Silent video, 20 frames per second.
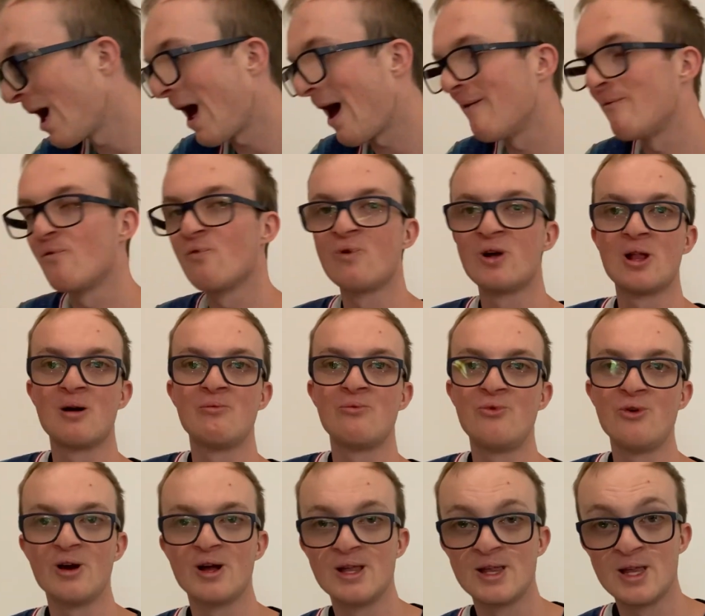have when I'm
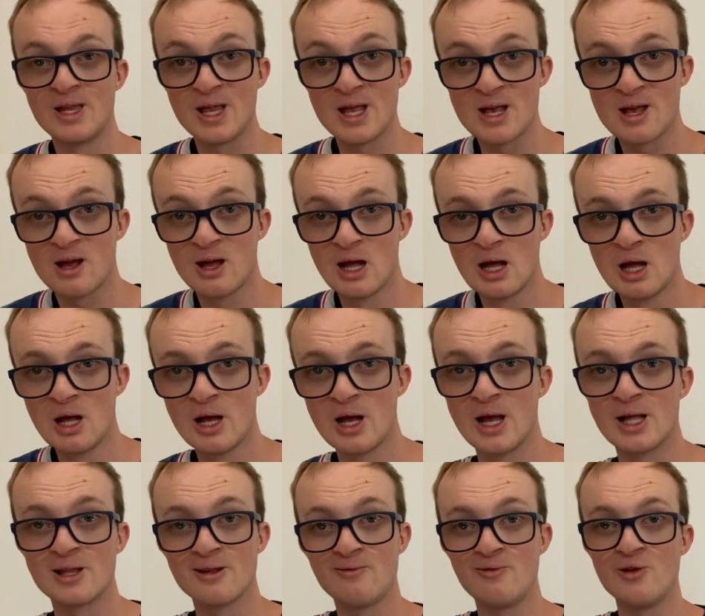feeling sick.
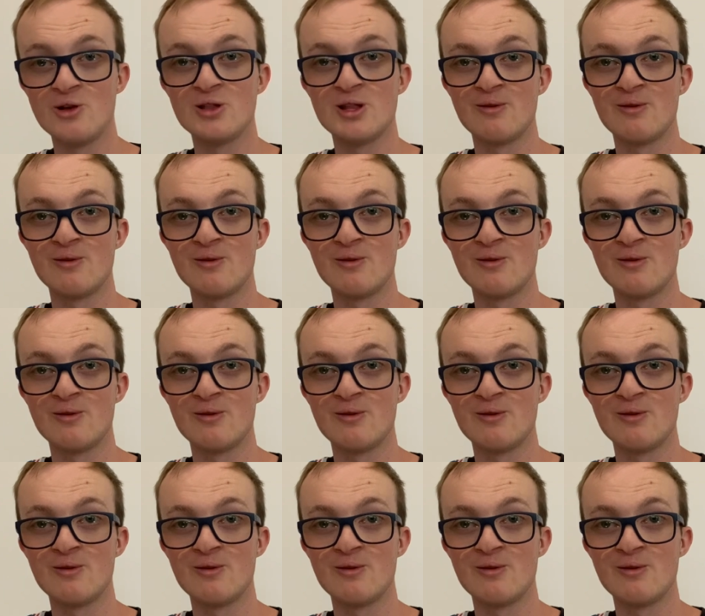There's a few